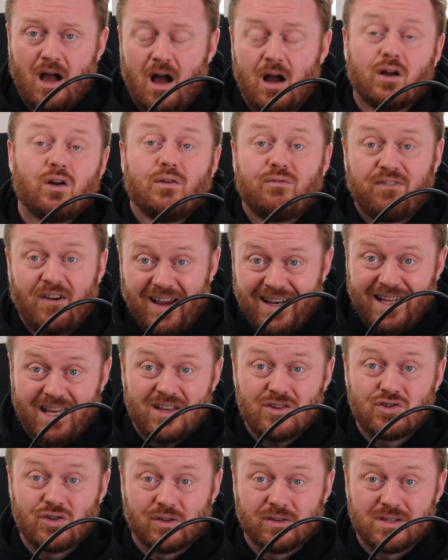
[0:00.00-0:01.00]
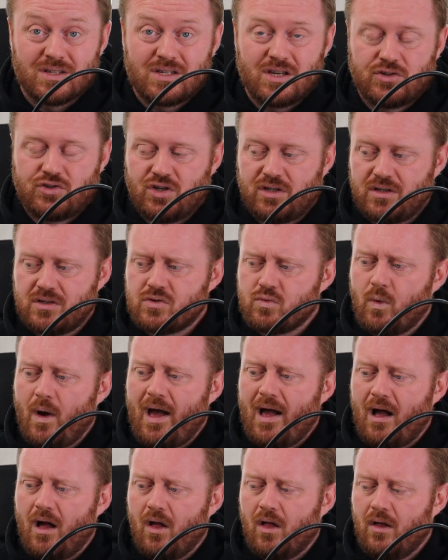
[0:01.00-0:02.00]
a good financial decision as
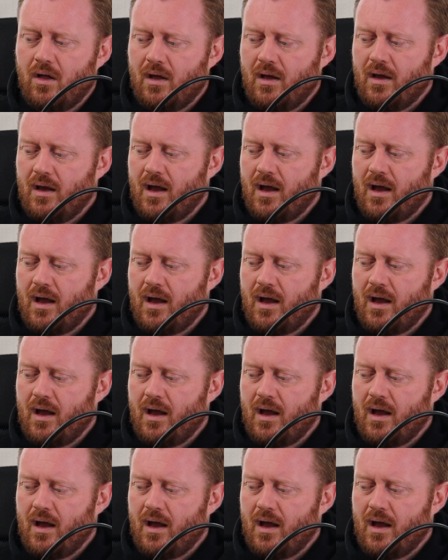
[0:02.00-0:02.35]
well.